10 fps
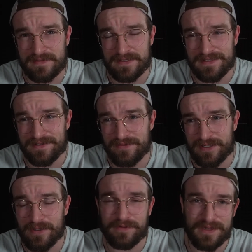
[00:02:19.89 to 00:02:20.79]
in the
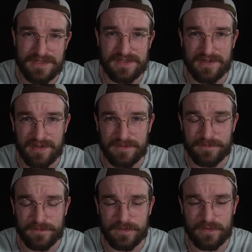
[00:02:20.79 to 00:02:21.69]
video yesterday,
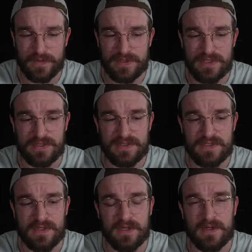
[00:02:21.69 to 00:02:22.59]
which is